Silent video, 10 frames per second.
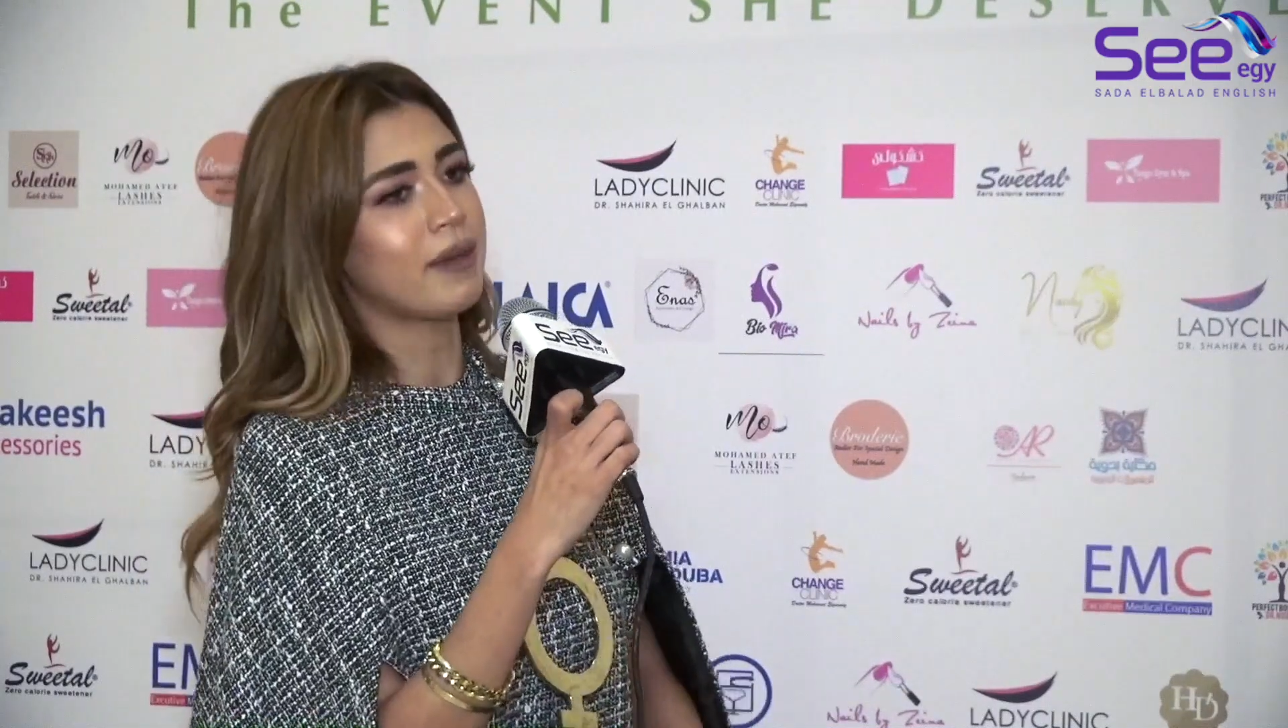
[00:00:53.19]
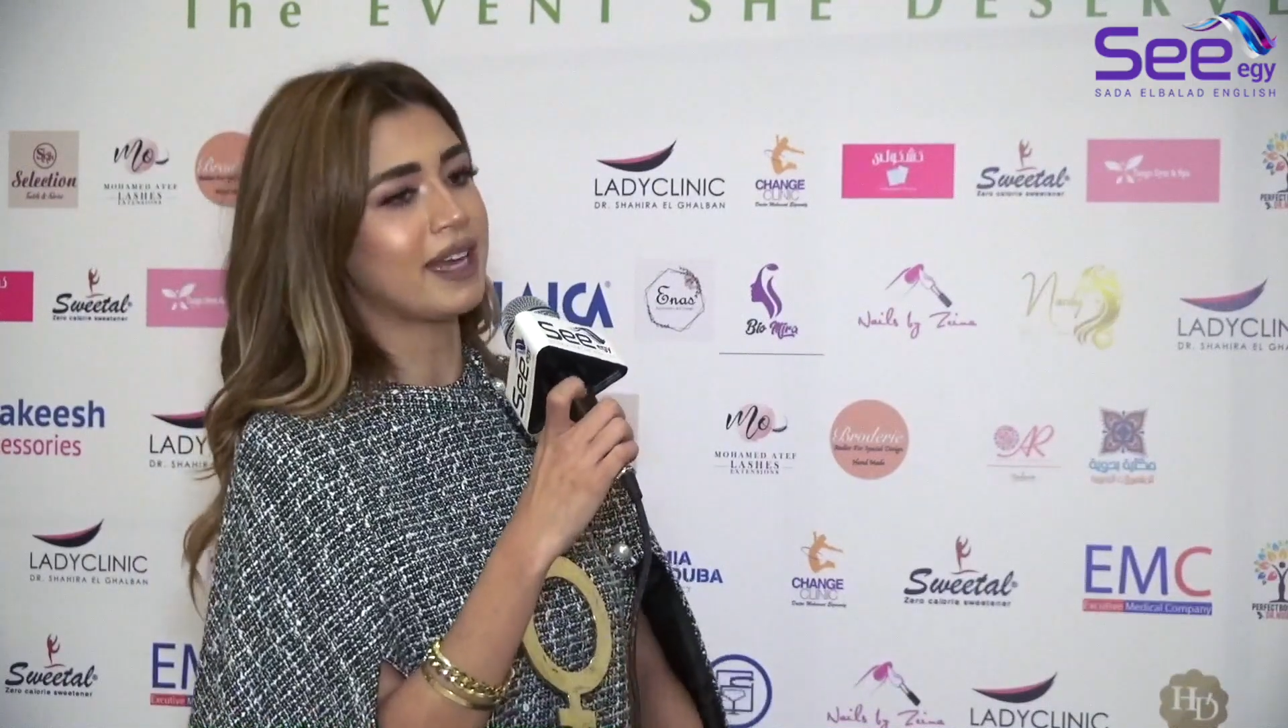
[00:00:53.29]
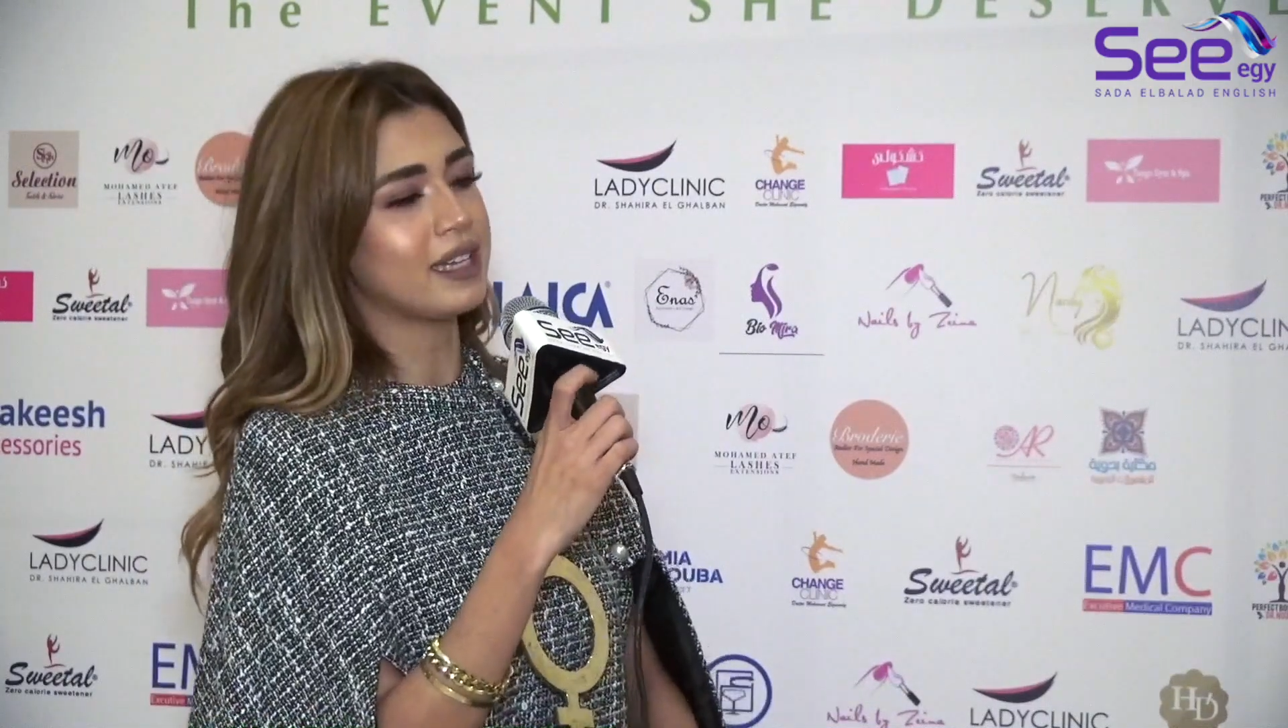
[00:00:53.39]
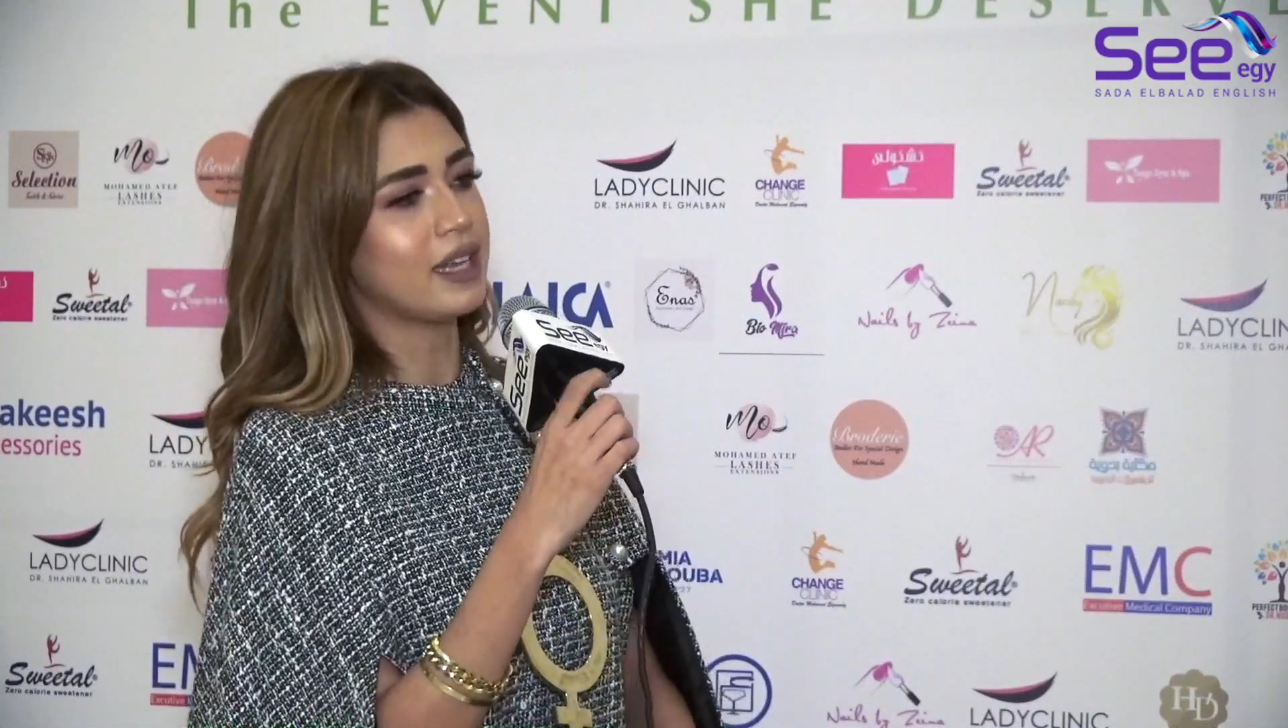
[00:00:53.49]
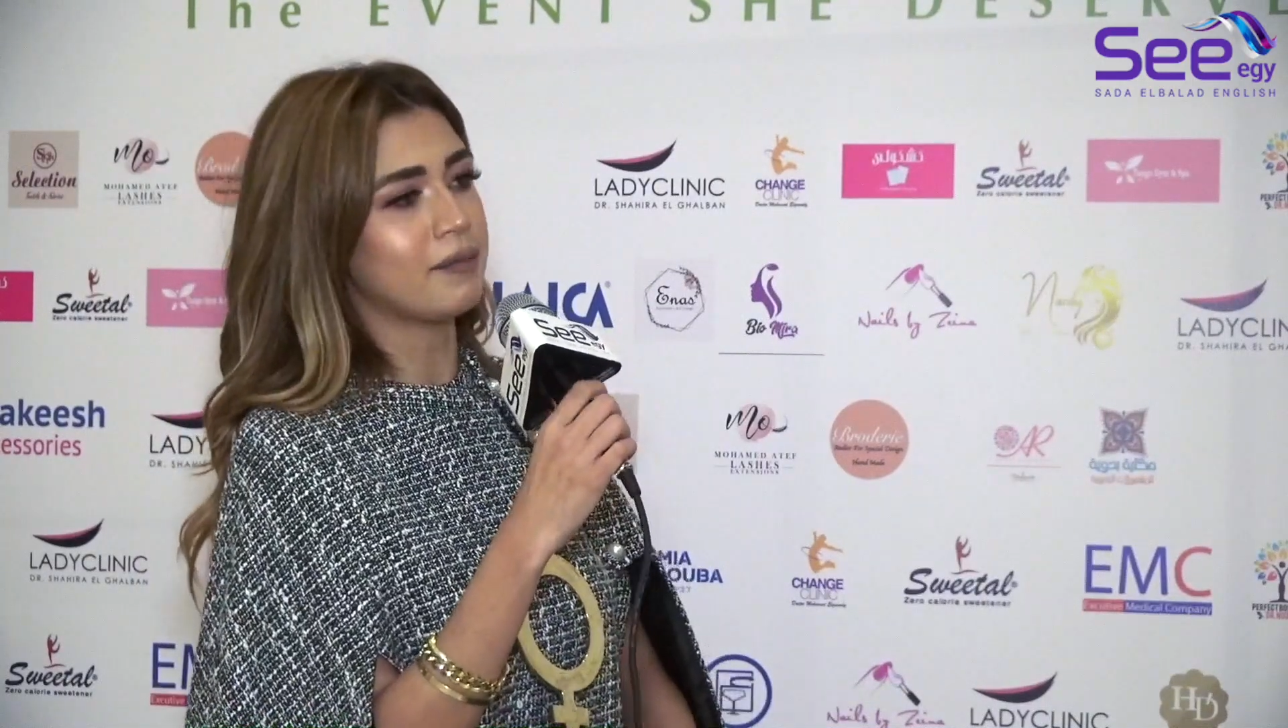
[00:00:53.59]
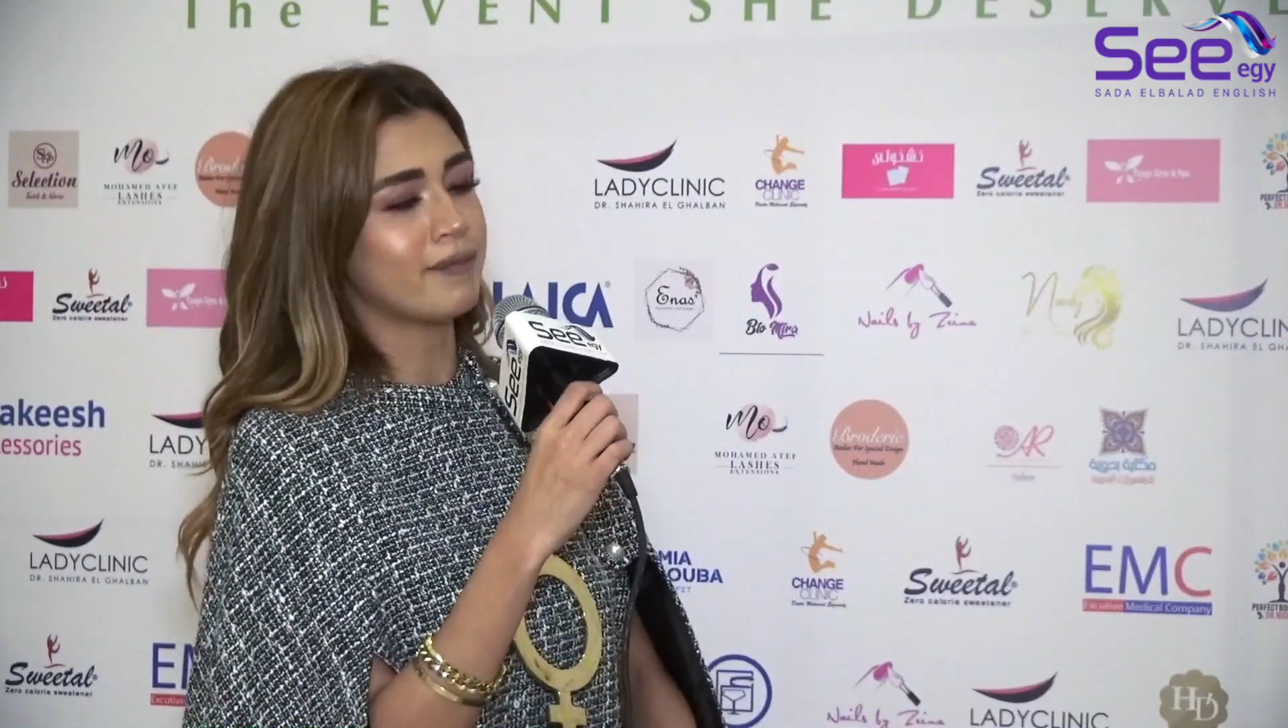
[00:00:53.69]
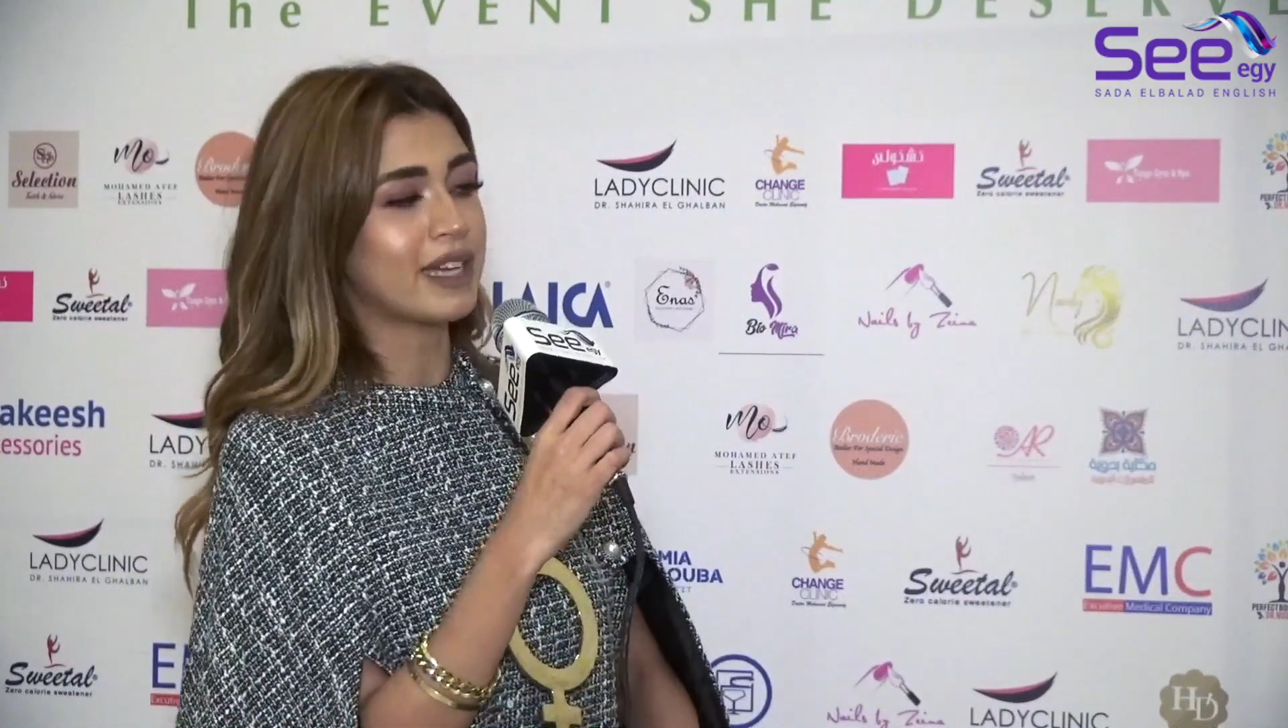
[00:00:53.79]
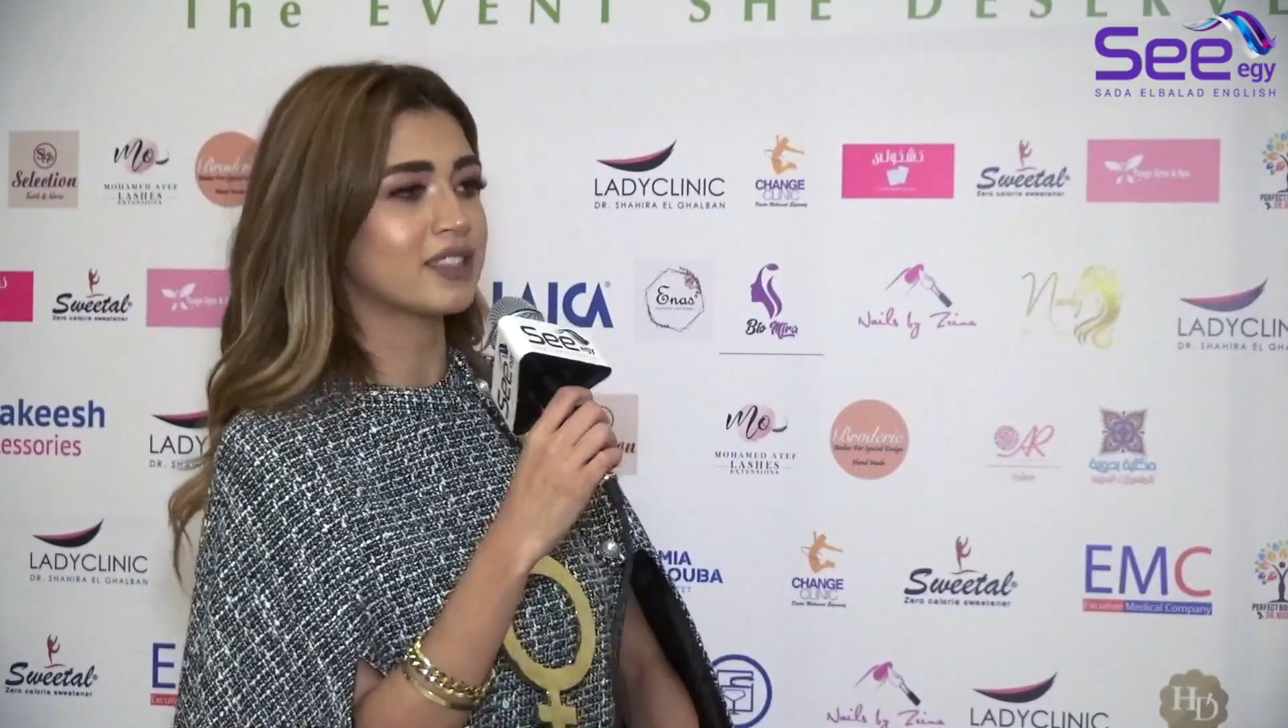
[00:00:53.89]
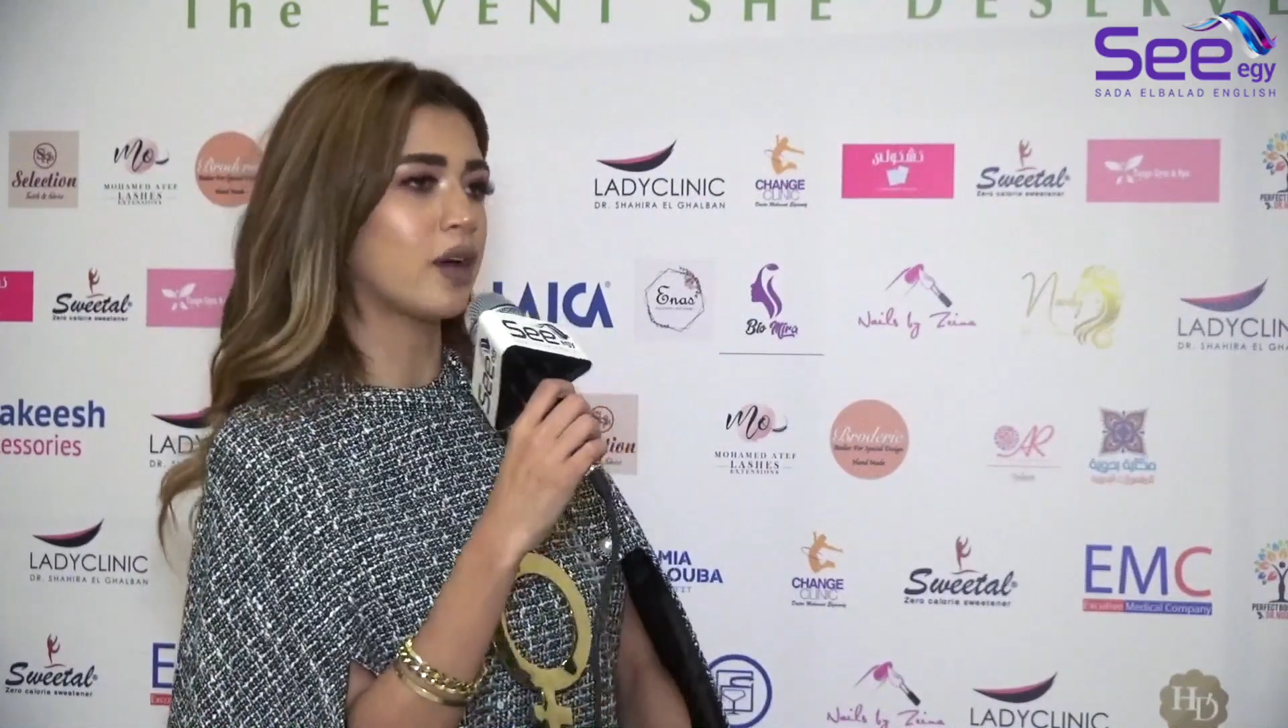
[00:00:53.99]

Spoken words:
mass